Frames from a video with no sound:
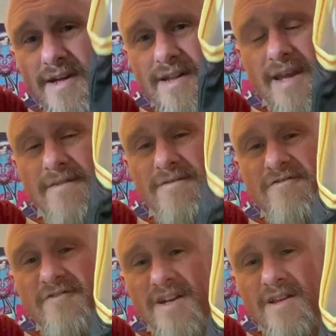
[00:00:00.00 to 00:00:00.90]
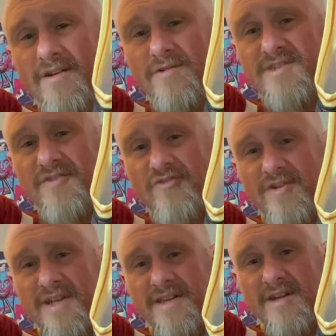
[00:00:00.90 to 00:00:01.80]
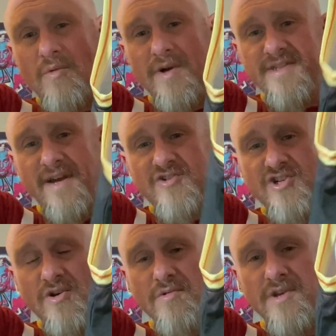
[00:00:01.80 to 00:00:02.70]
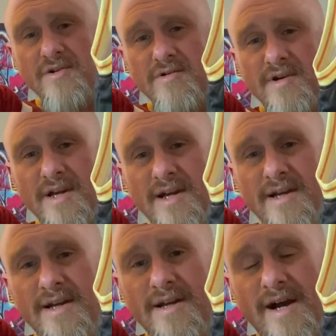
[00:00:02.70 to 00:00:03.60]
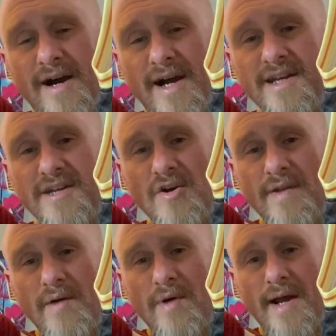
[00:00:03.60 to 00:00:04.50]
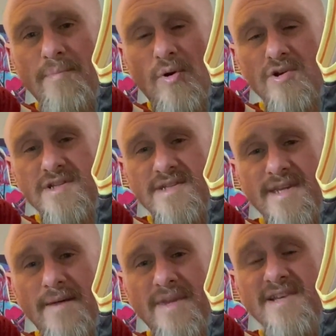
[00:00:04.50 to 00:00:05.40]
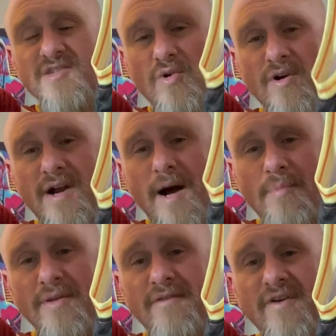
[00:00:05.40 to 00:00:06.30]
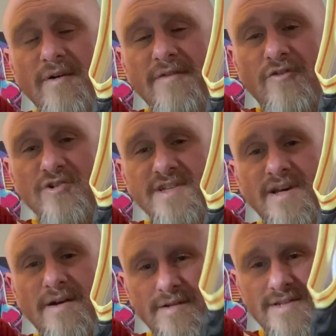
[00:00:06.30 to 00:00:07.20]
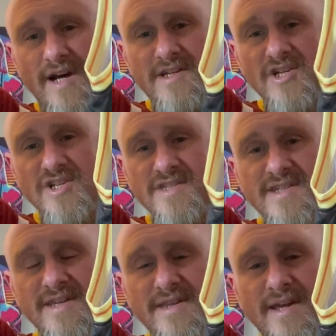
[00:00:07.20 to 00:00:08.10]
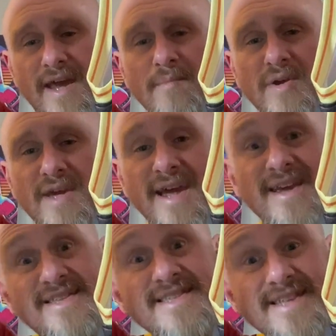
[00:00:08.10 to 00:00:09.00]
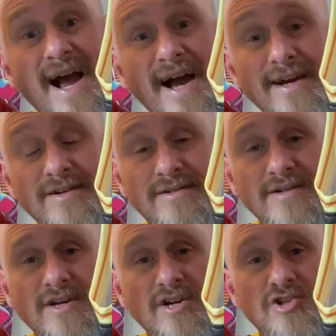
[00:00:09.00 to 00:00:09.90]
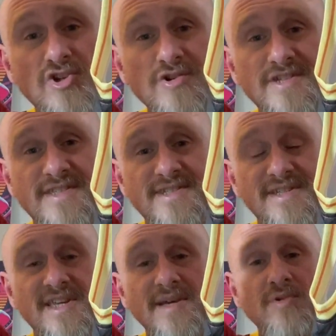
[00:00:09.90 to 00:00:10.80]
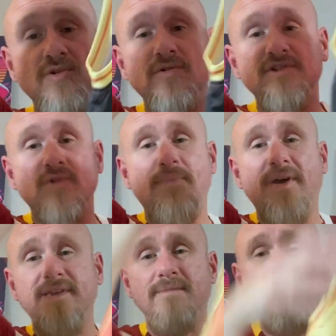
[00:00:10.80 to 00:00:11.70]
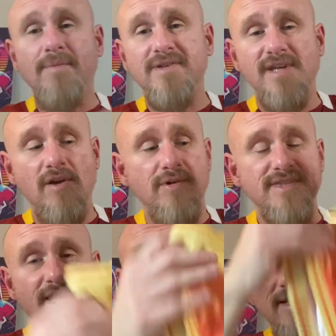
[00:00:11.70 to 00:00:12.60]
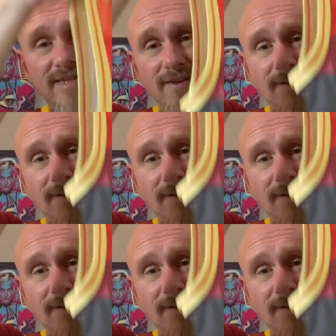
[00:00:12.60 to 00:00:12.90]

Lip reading: they fit a little differently than the ones I've shown you. I didn't know that when I purchased them. These were a couple of the very first additions to the NBA style jerseys to Temu, so I picked them up because I liked